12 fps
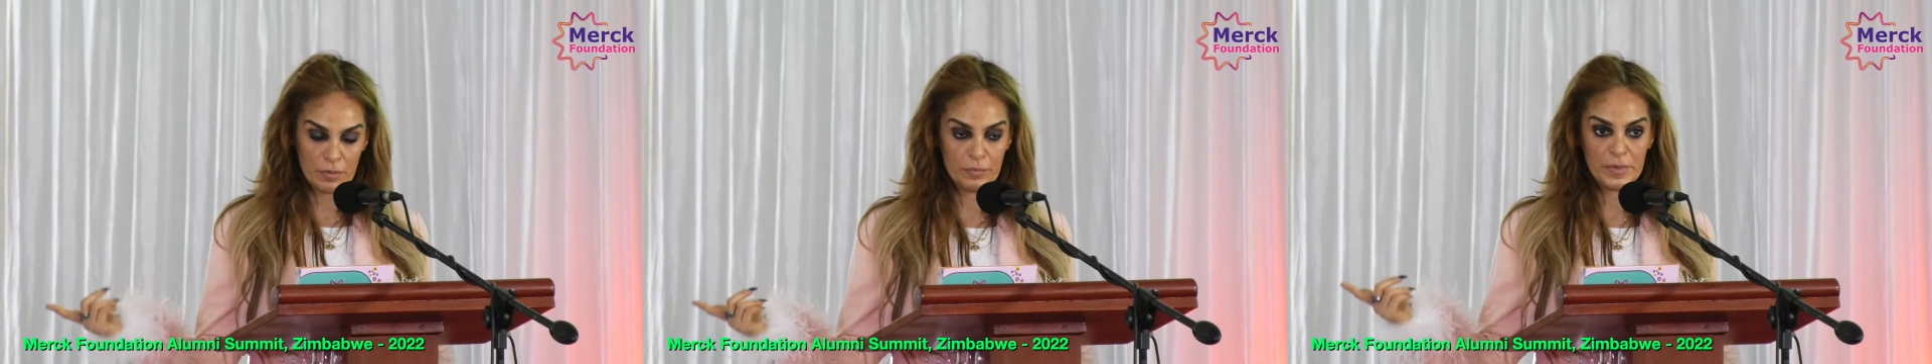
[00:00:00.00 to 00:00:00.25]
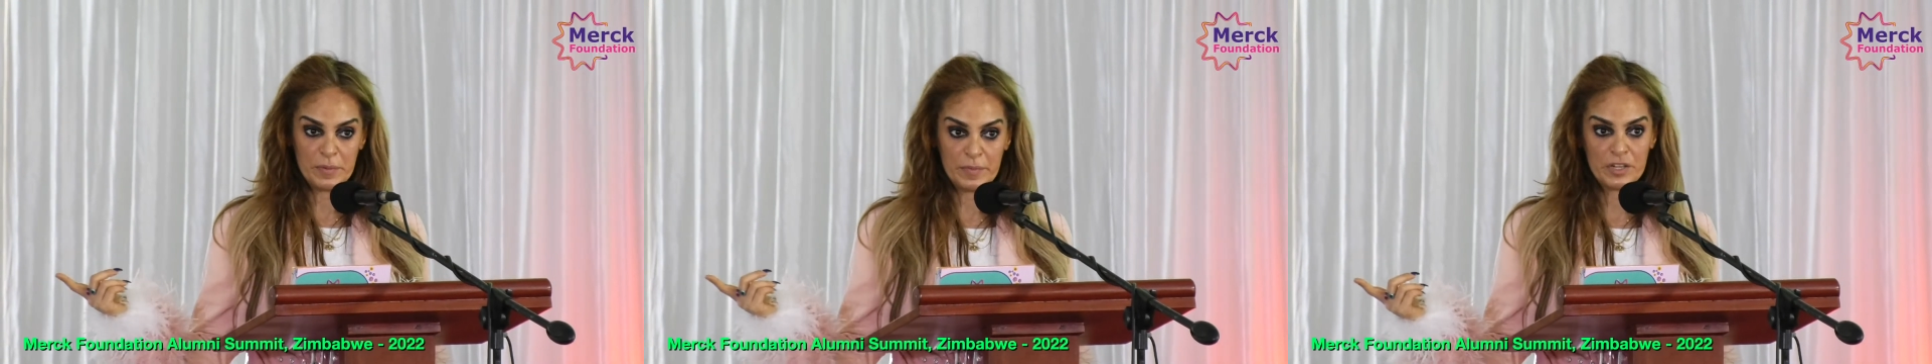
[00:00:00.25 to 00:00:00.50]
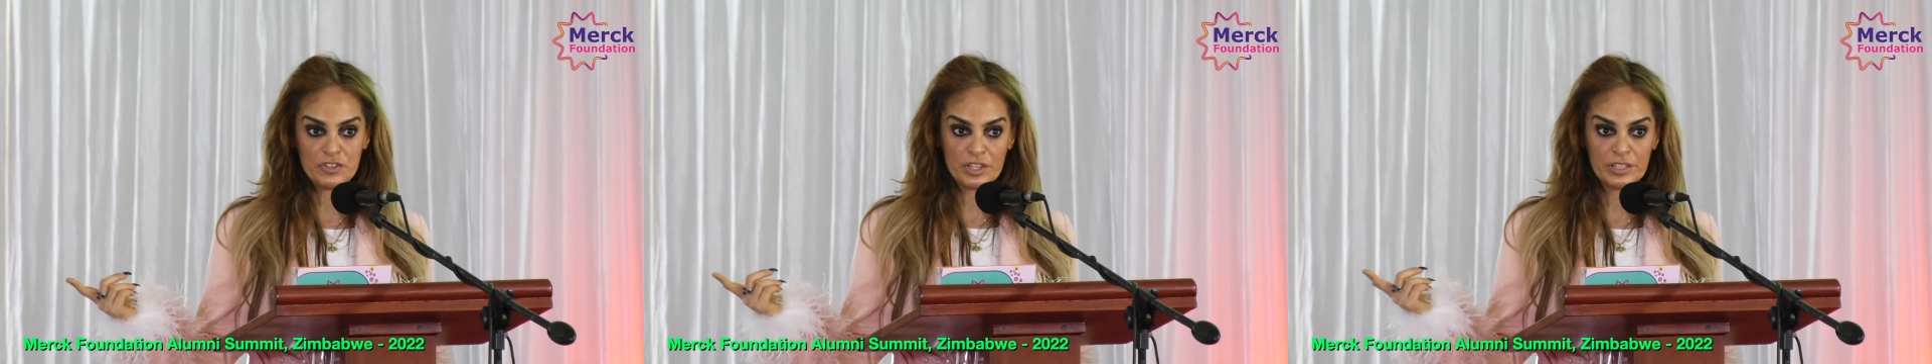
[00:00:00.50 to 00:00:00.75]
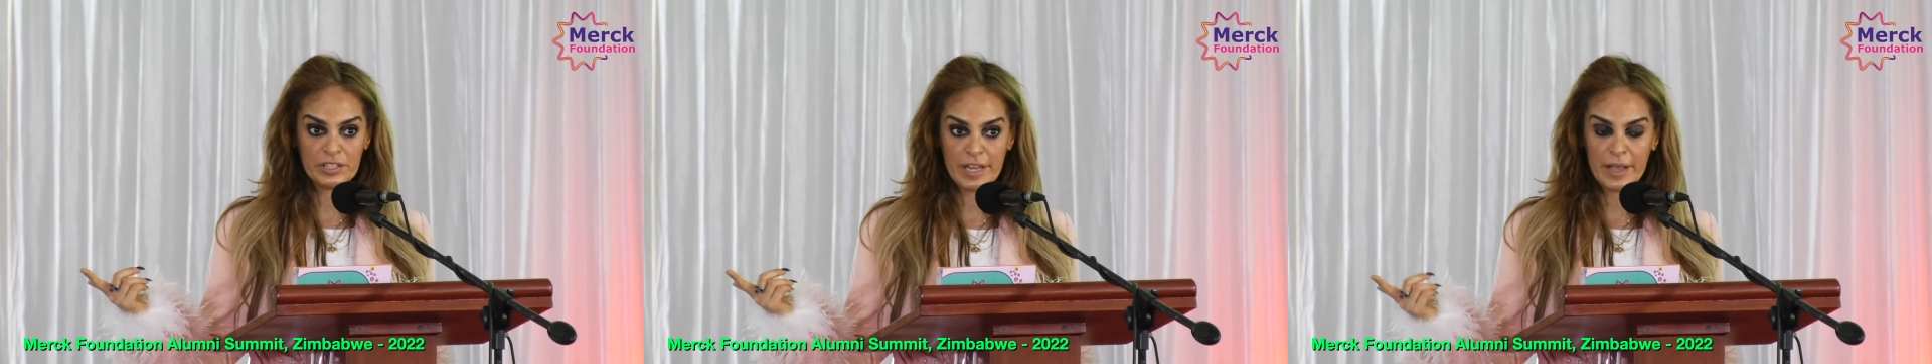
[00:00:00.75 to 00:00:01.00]
been
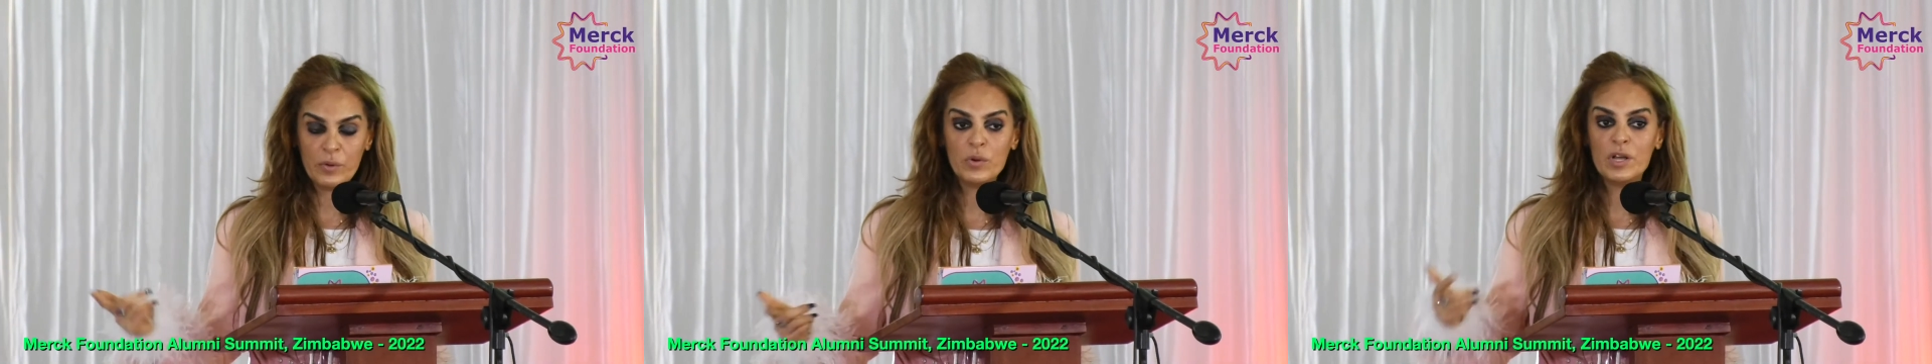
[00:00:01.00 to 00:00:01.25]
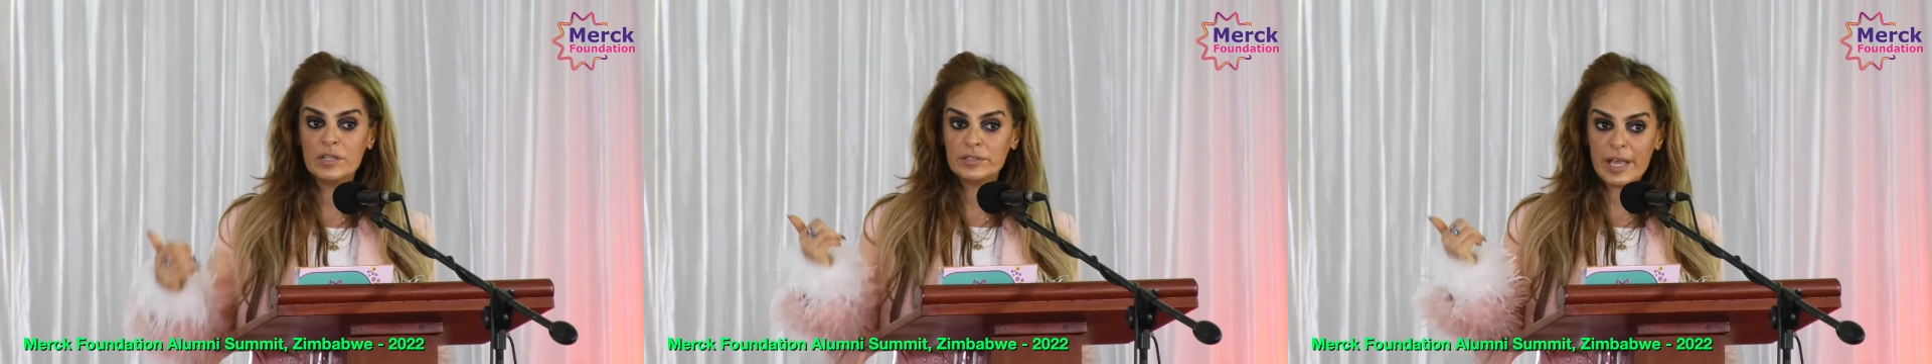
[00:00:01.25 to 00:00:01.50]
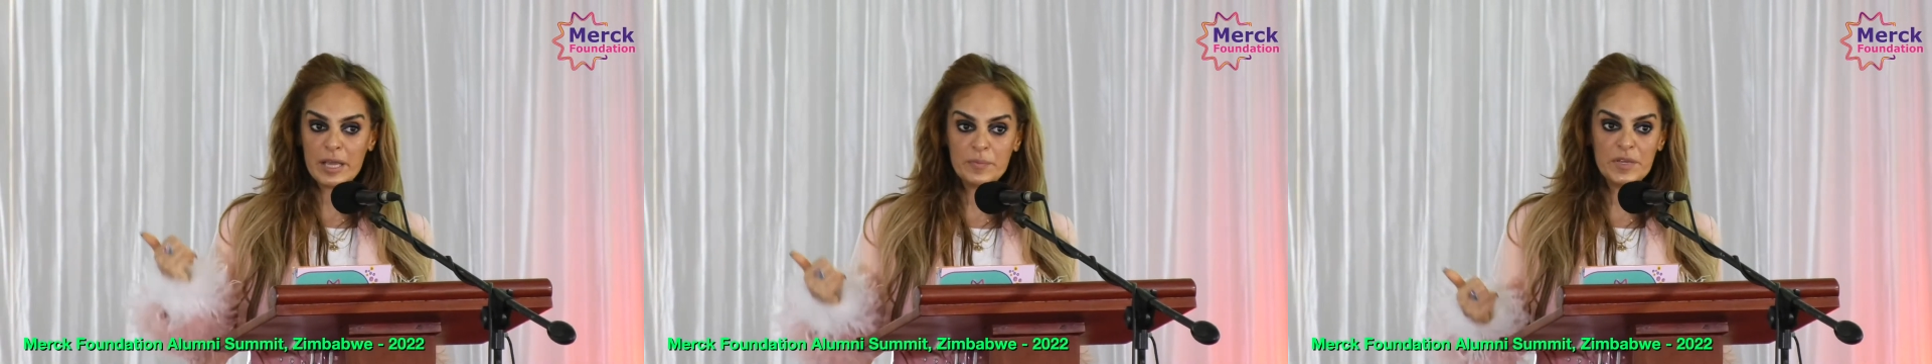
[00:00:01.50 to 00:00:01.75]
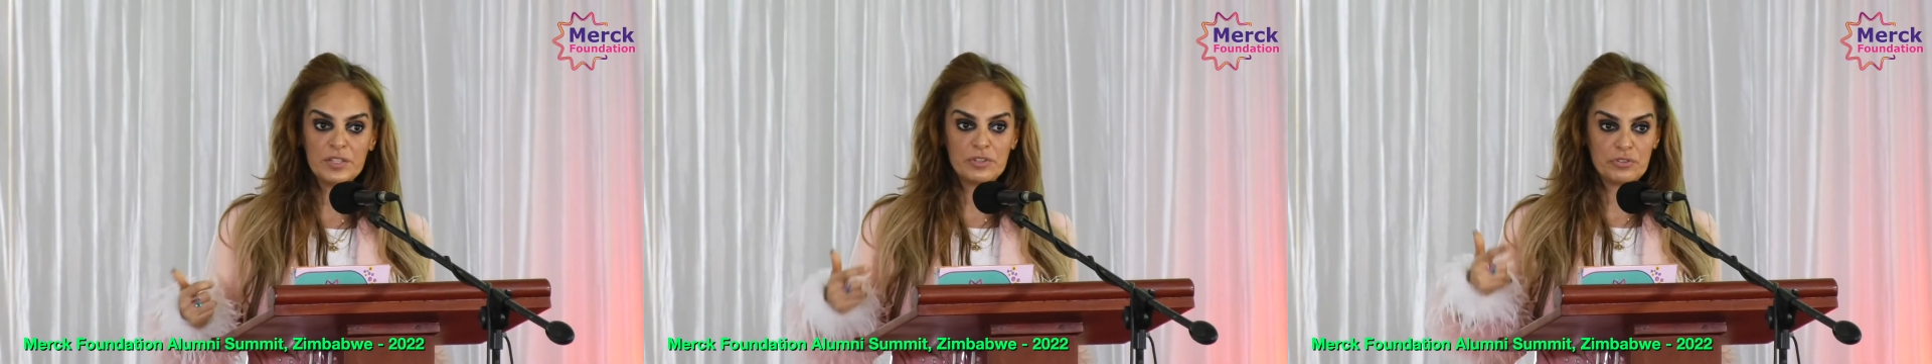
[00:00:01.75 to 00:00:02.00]
mentioned now:
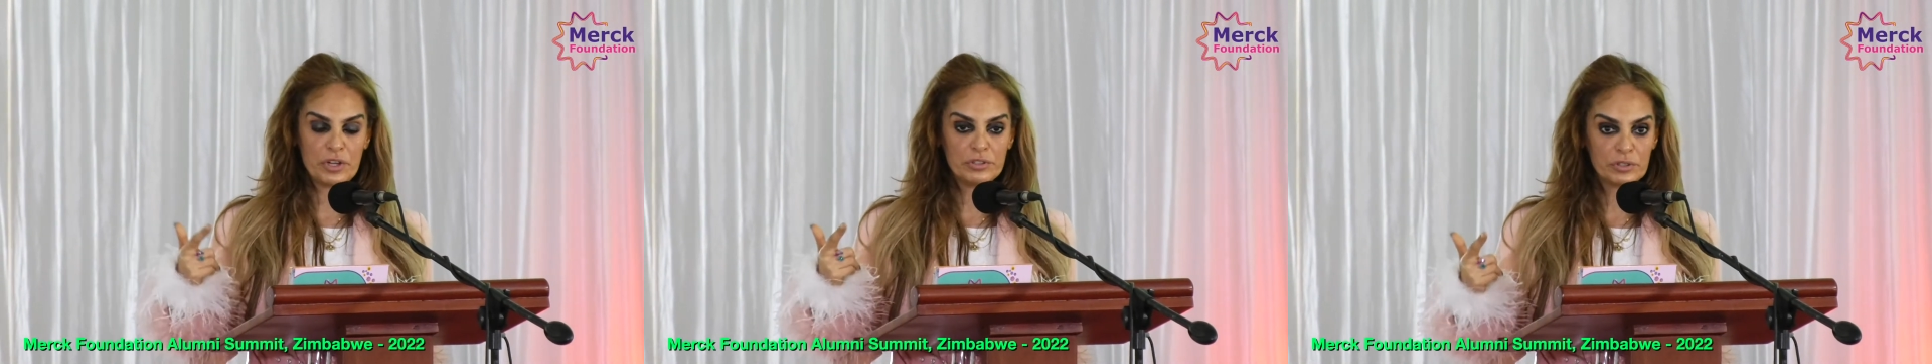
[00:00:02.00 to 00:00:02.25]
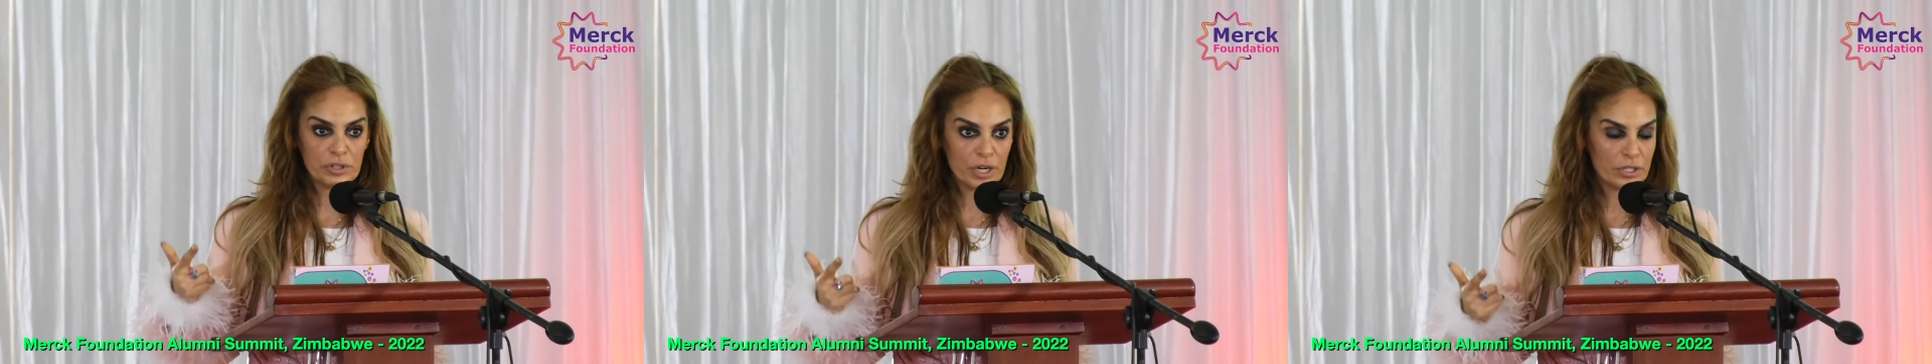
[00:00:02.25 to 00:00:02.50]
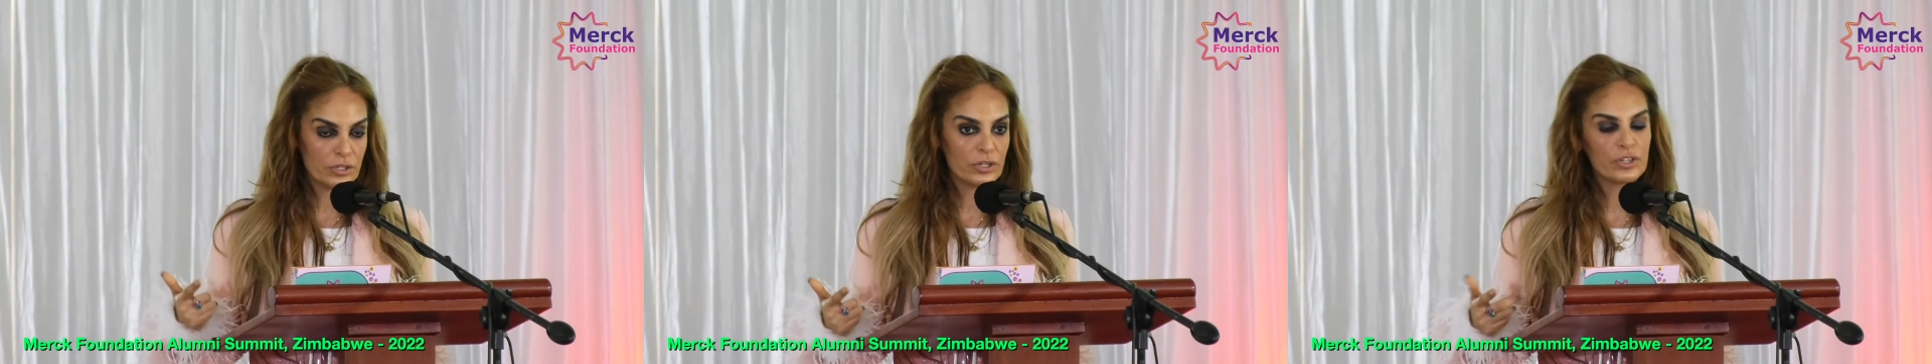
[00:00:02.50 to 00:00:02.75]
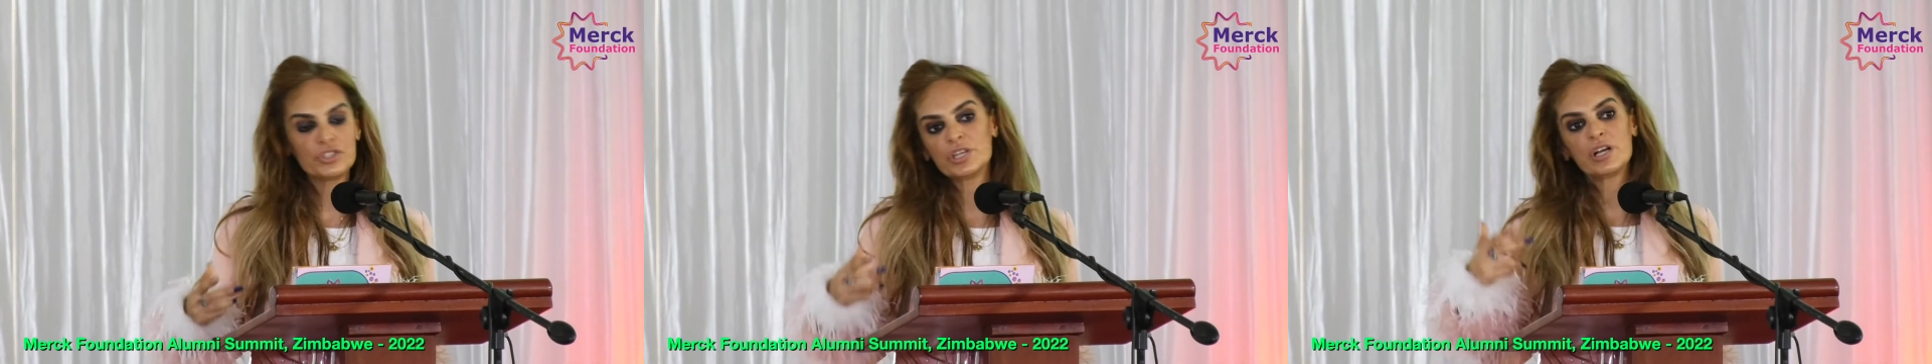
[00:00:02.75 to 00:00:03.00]
diabetes, endocrinology,